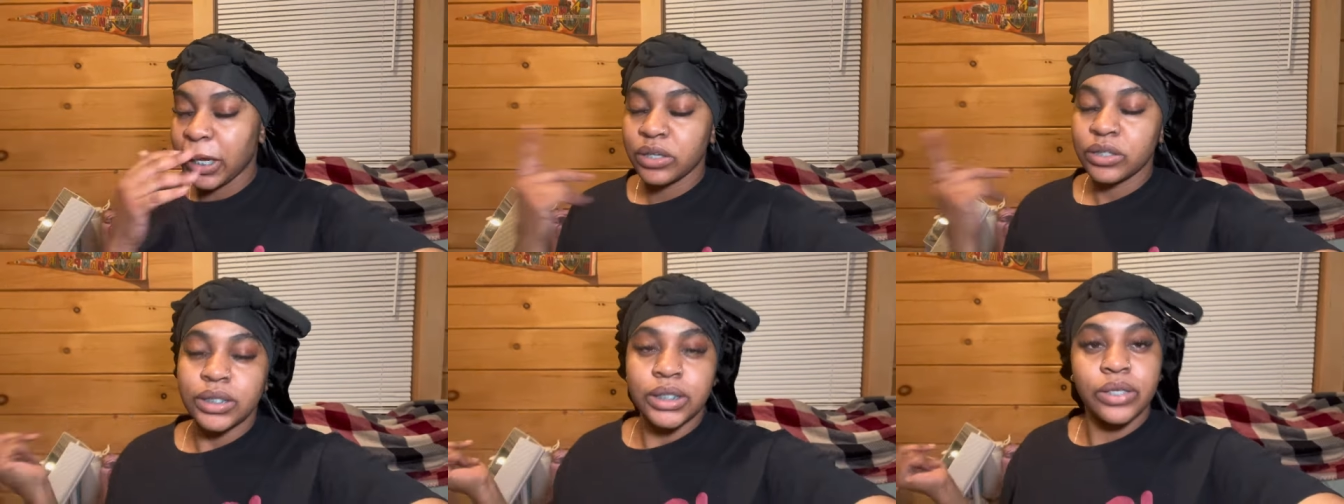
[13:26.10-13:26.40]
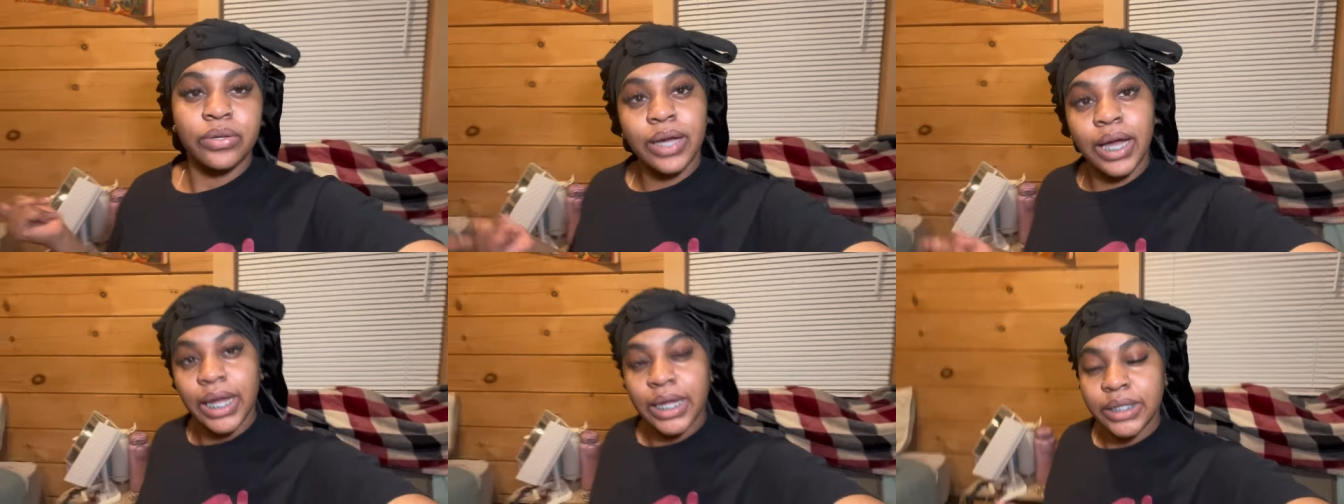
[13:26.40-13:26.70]
i'll just
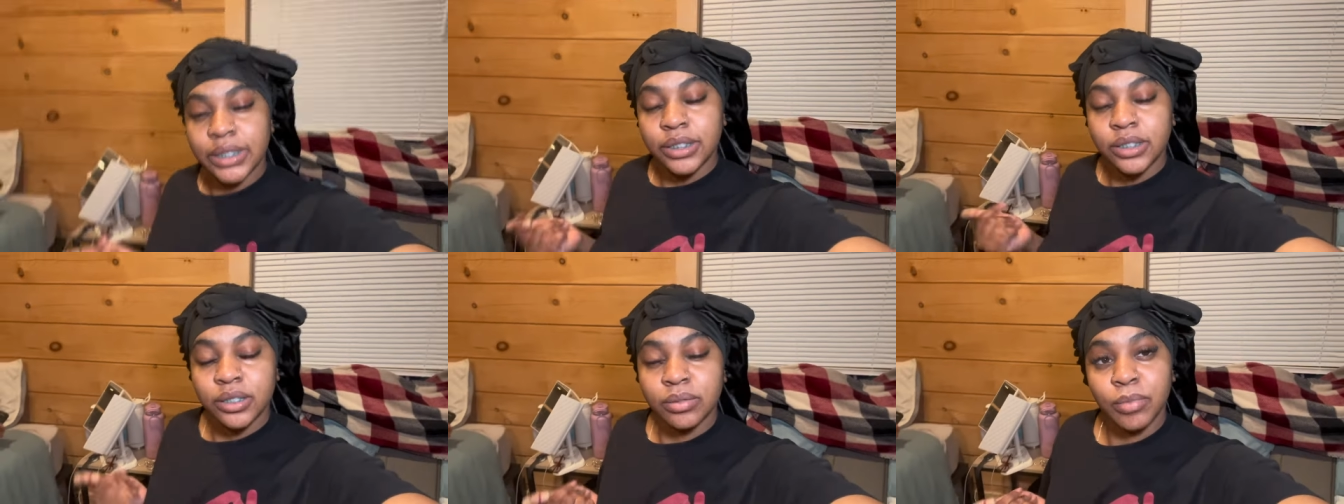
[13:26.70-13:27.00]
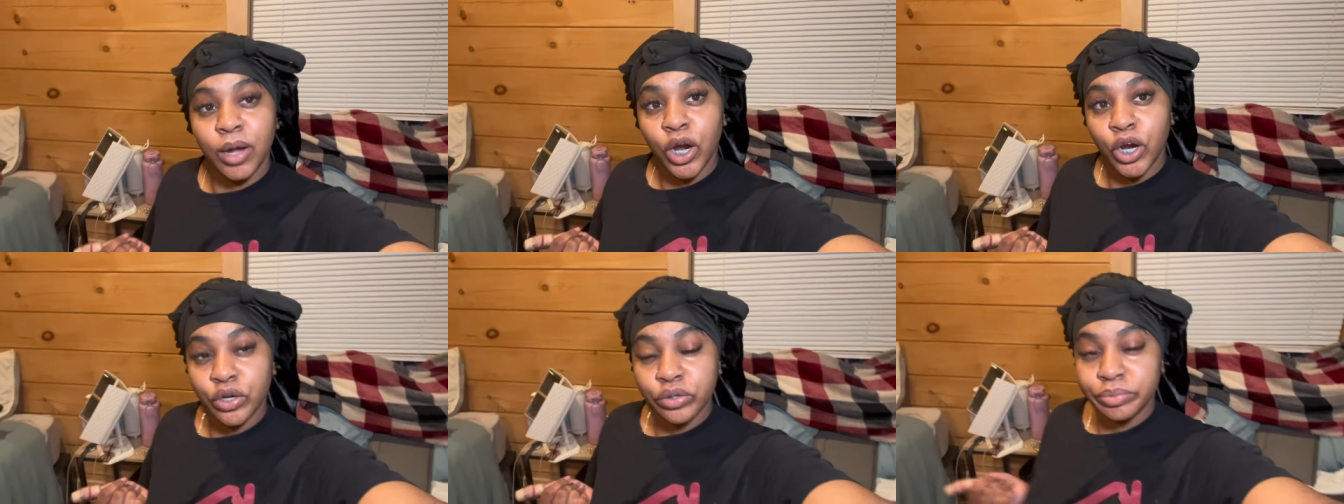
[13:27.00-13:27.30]
see you guys
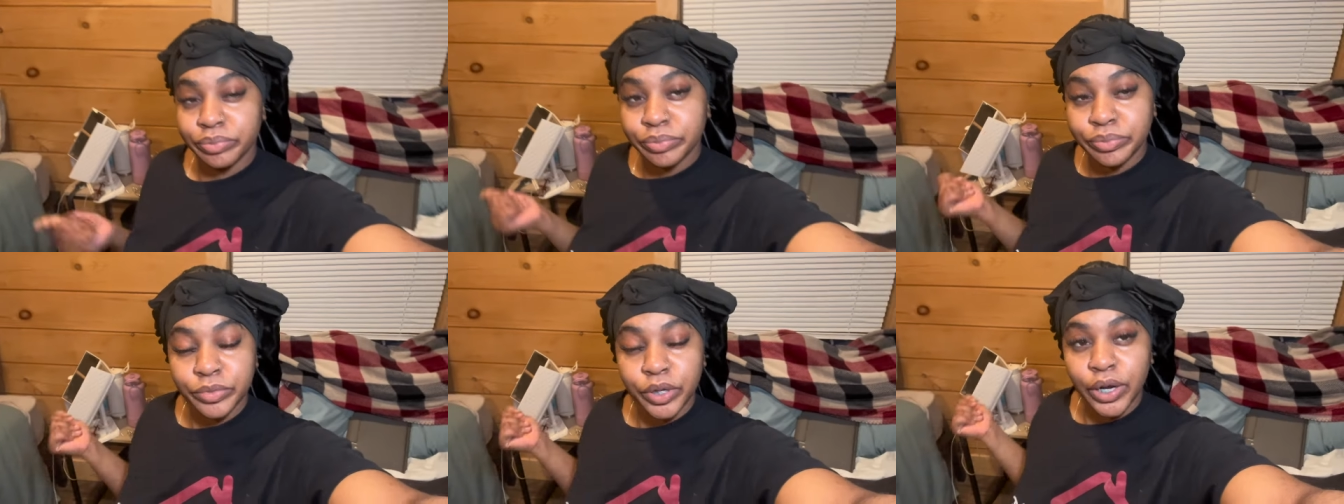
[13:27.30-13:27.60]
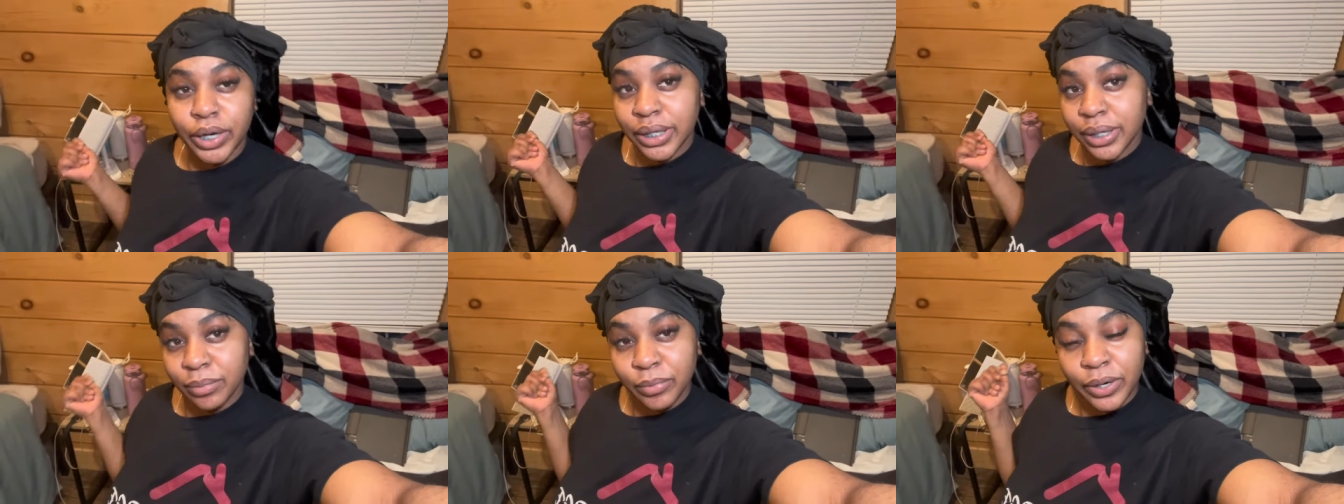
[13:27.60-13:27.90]
tomorrow
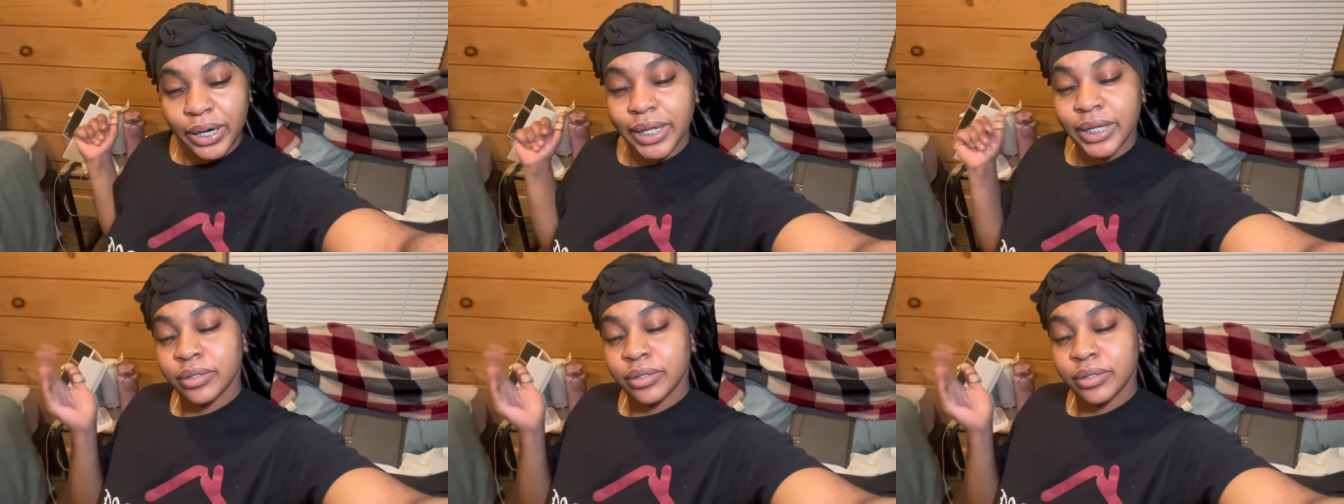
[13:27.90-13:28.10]
early morning